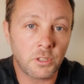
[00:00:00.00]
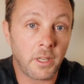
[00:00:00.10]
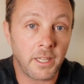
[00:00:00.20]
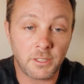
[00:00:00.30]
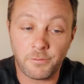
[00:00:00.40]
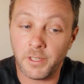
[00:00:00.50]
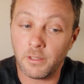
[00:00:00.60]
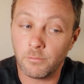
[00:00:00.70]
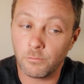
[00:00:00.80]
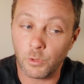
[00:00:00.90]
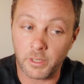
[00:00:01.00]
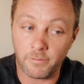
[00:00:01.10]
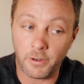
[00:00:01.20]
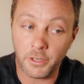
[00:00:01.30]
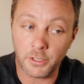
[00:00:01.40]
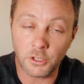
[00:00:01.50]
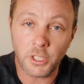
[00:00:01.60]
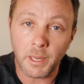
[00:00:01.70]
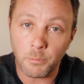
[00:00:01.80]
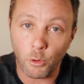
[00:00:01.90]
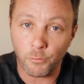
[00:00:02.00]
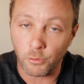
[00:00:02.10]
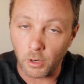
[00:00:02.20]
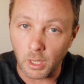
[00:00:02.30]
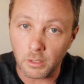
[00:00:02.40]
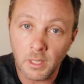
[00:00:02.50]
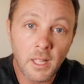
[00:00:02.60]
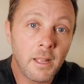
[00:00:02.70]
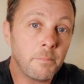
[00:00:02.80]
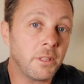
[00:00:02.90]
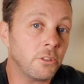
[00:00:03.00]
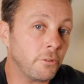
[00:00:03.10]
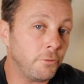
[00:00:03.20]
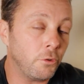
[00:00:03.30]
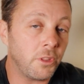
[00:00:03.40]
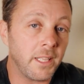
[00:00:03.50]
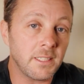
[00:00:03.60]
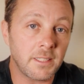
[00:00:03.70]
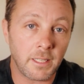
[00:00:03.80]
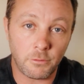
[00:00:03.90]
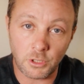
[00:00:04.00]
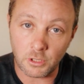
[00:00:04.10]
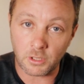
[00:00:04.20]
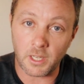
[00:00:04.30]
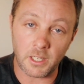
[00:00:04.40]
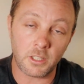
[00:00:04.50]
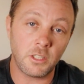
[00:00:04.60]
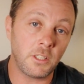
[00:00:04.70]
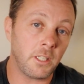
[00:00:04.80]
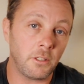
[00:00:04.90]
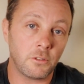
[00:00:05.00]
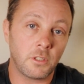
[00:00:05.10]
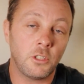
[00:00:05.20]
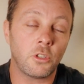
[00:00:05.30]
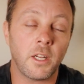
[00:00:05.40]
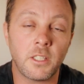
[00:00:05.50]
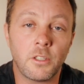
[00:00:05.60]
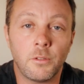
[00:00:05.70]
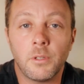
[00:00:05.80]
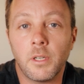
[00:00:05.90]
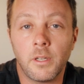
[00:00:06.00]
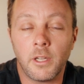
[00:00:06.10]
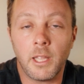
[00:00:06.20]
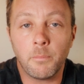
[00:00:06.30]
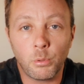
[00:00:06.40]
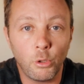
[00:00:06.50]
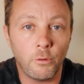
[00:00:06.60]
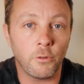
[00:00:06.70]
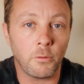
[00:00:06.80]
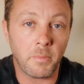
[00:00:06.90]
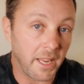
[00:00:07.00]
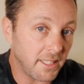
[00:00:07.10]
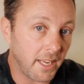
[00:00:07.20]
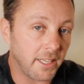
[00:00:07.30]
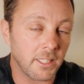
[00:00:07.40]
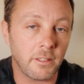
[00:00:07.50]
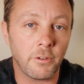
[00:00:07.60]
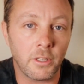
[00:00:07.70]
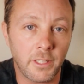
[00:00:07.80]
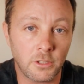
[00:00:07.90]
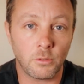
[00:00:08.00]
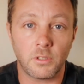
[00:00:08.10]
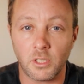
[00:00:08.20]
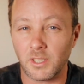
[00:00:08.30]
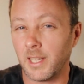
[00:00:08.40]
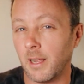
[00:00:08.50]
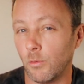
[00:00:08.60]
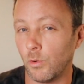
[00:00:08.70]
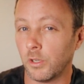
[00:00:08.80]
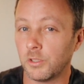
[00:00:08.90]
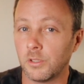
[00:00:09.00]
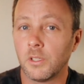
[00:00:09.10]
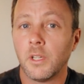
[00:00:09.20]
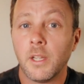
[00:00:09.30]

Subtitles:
Sky's feet were in very good shape overall, but there's a few things that we're just kind of continuously trying to improve or maintain at the very least so it doesn't get worse.